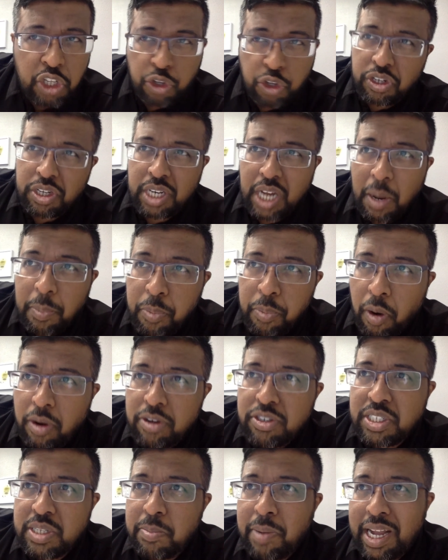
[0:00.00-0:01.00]
You can
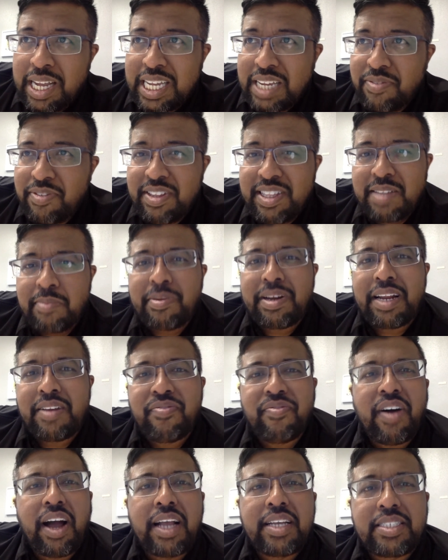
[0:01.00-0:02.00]
approach them by giving them an
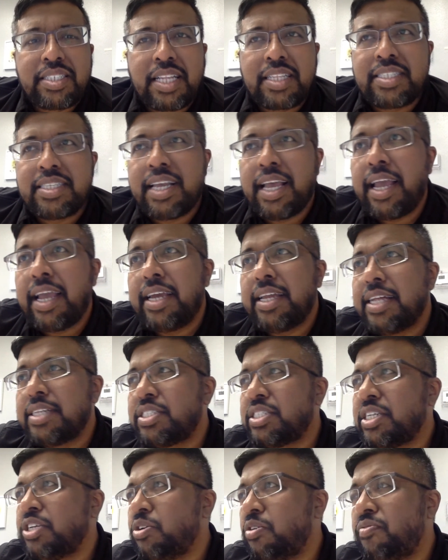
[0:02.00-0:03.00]
advice. Let's
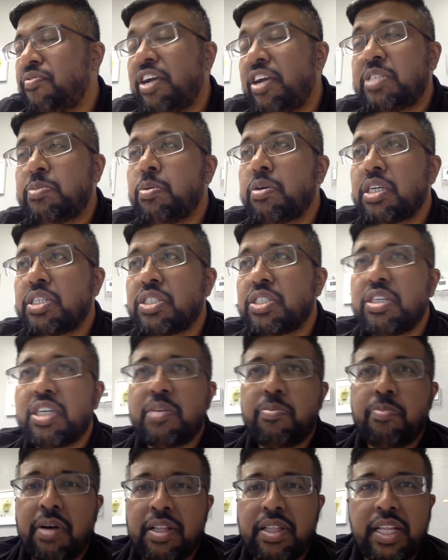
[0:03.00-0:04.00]
say your Facebook is
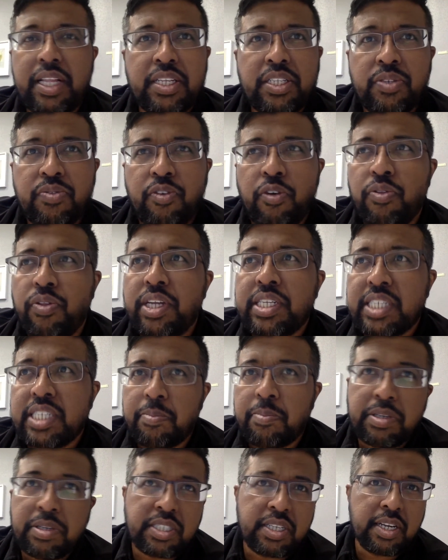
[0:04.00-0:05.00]
good, but there's few things
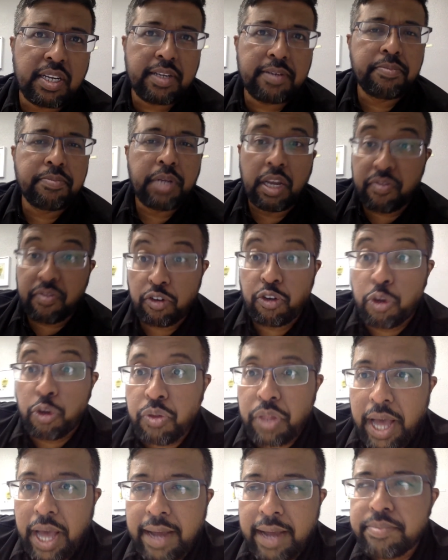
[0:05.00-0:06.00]
are missing. If you
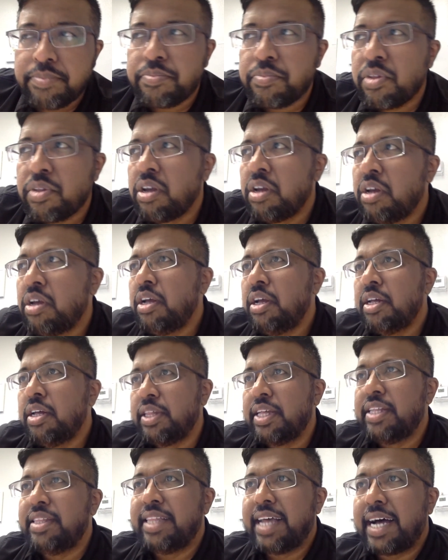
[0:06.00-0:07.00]
do that,
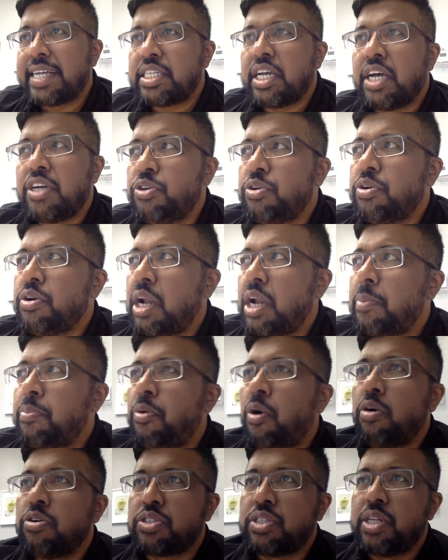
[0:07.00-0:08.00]
then that's how you're gonna
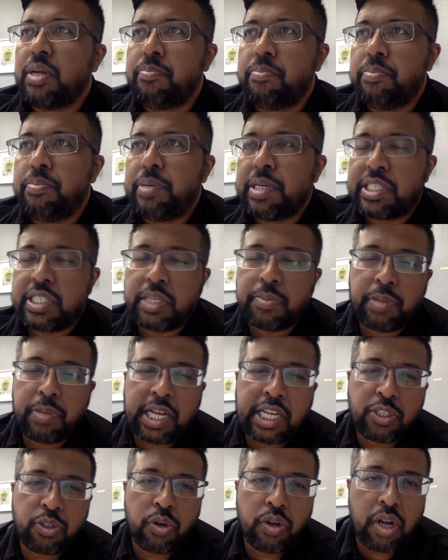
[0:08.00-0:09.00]
approach them,
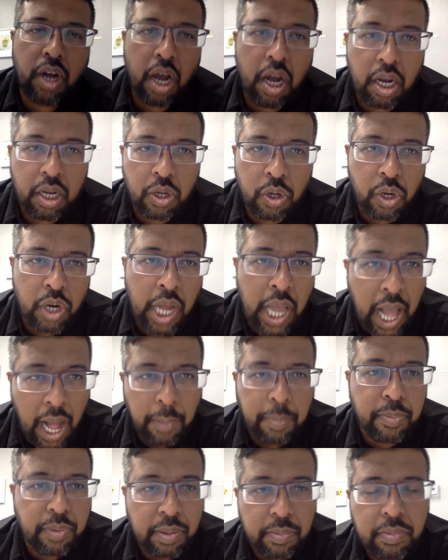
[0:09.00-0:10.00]
because you're gonna
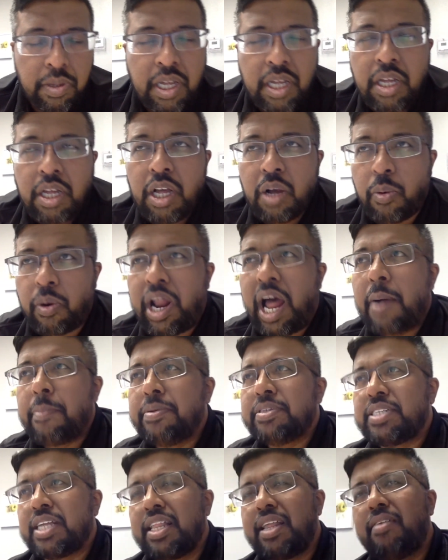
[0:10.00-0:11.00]
help them. What
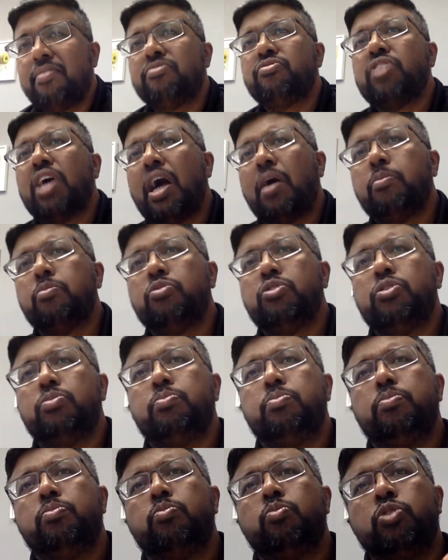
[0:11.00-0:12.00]
happens a lot of time
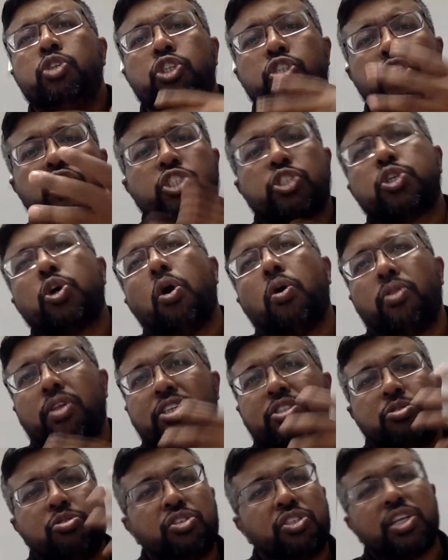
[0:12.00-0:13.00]
when you just go
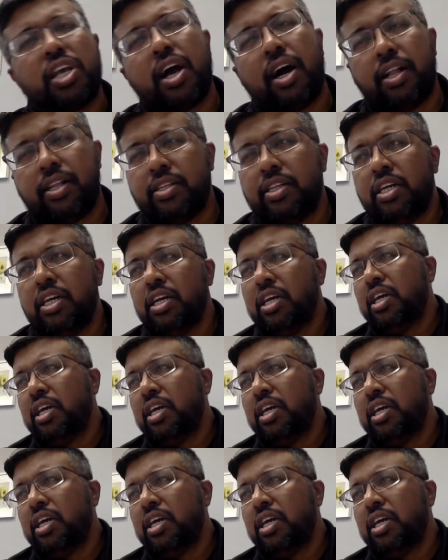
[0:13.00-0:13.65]
there to sell,